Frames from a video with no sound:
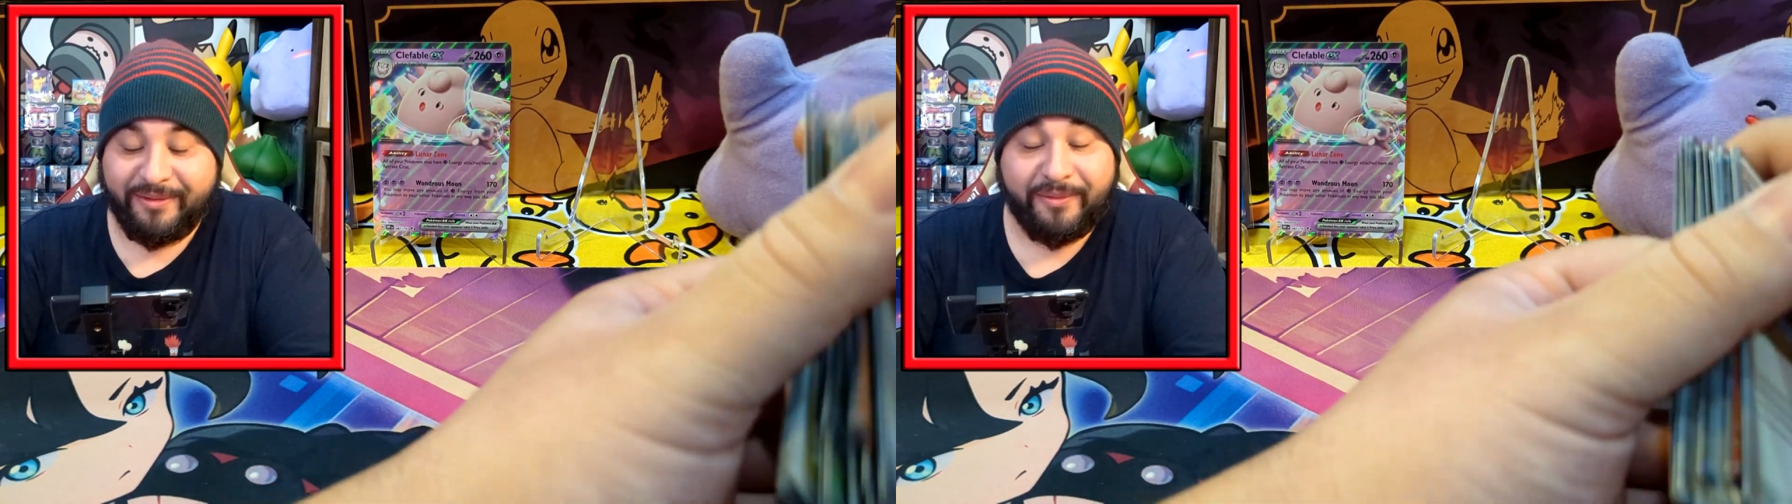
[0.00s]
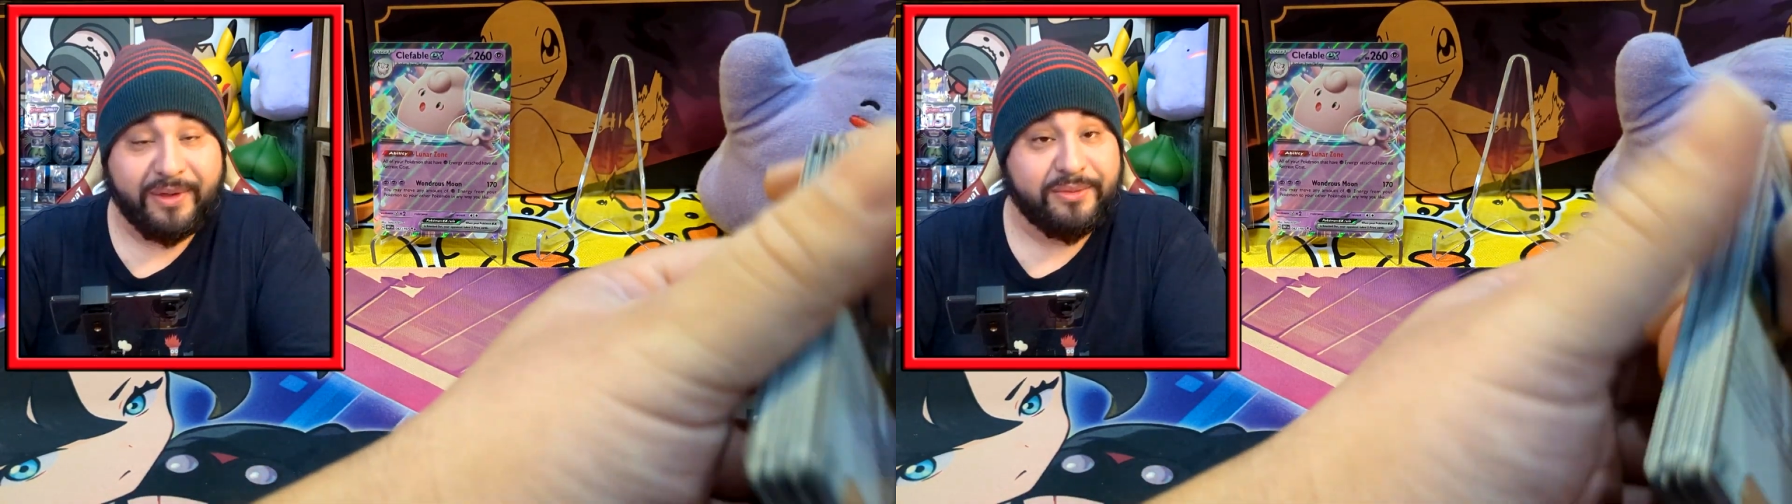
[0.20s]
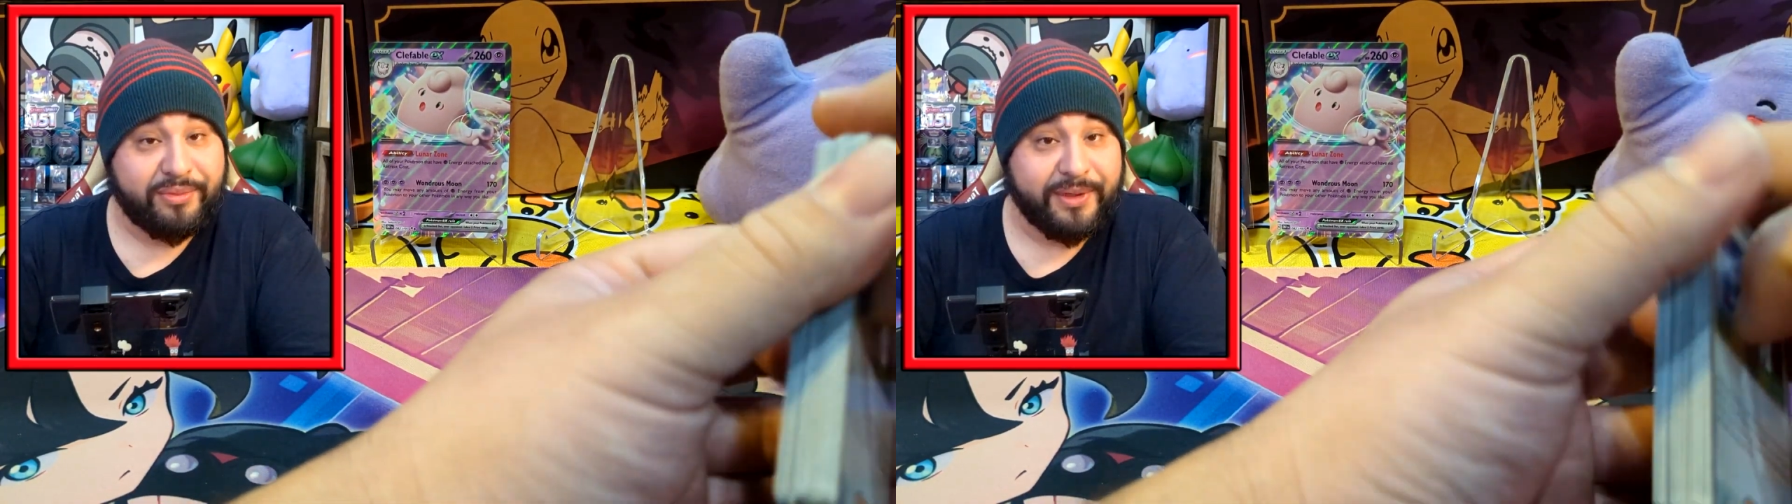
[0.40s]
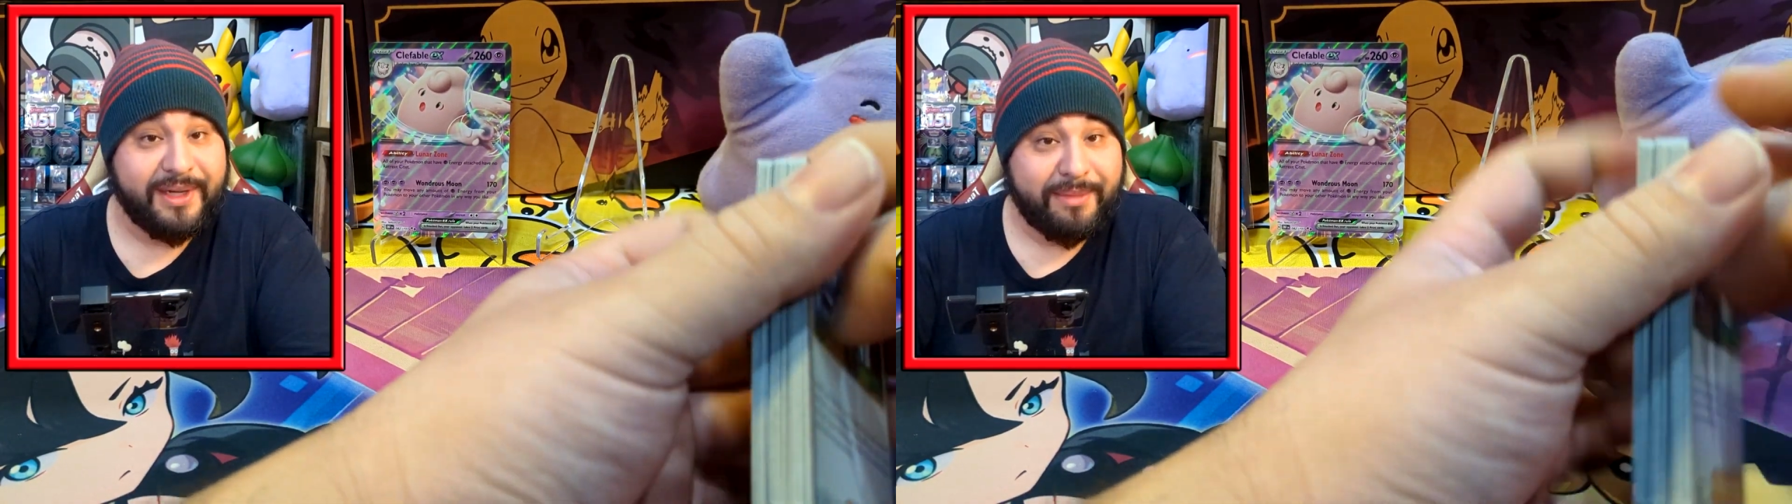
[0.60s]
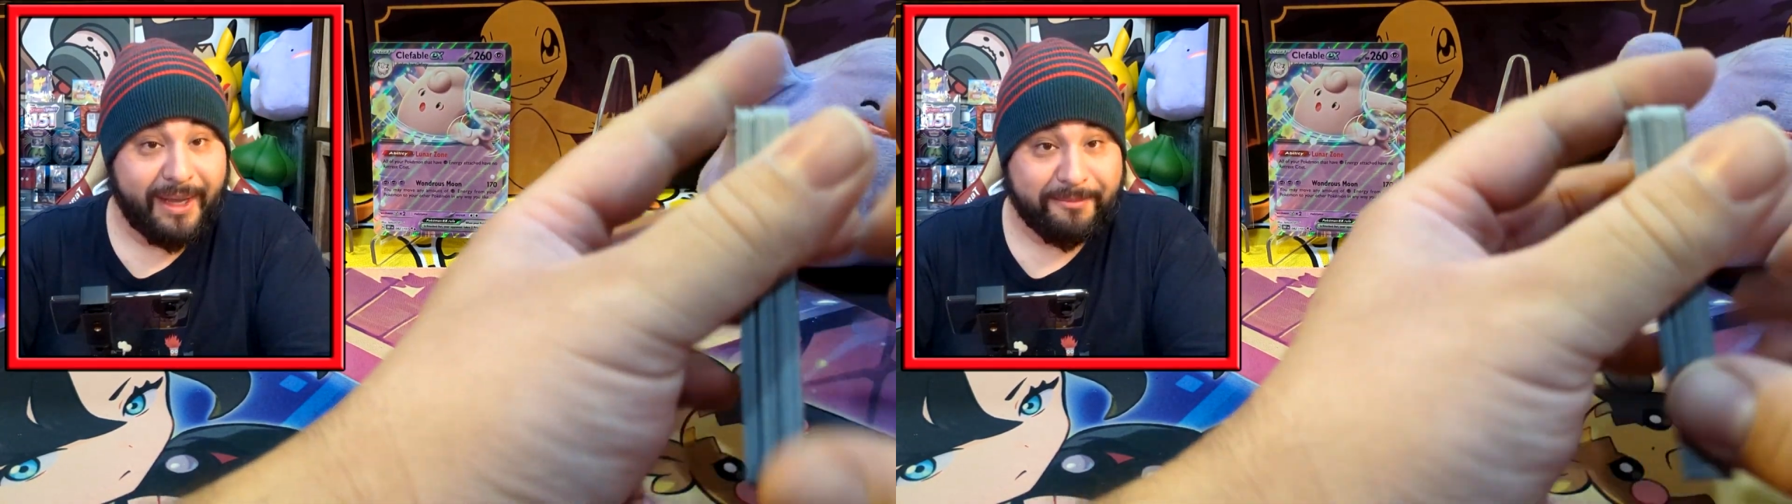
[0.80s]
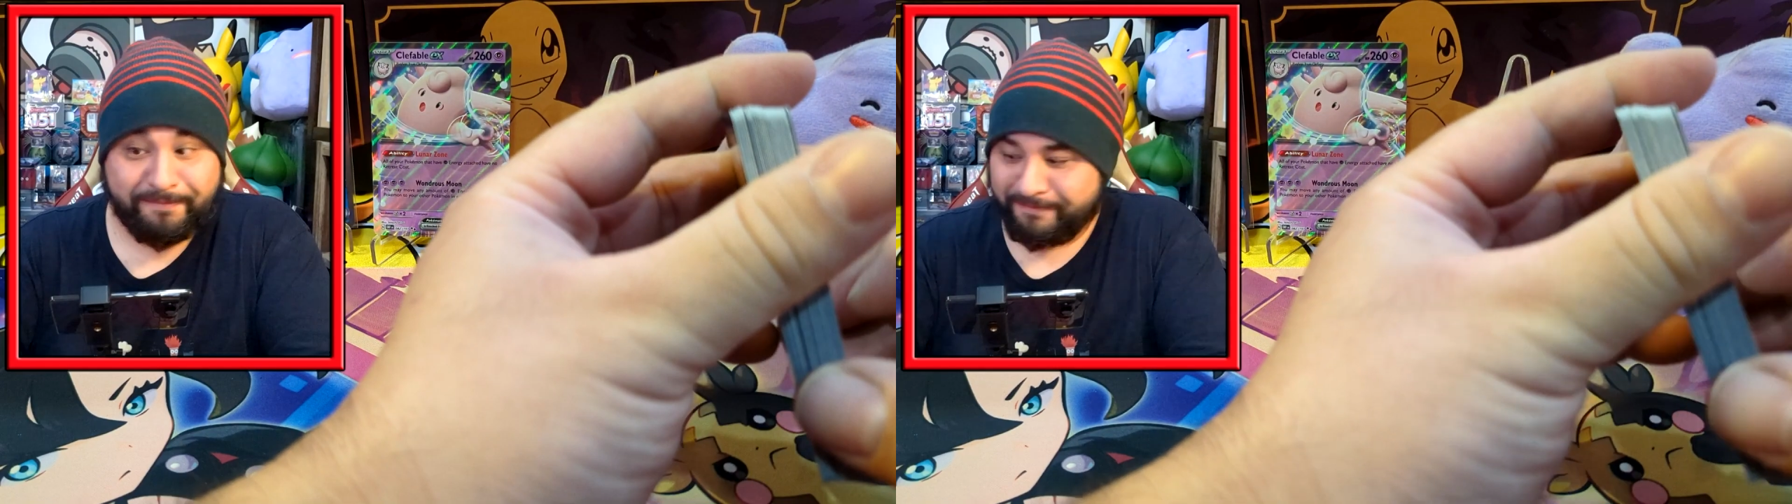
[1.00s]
was pretty bad.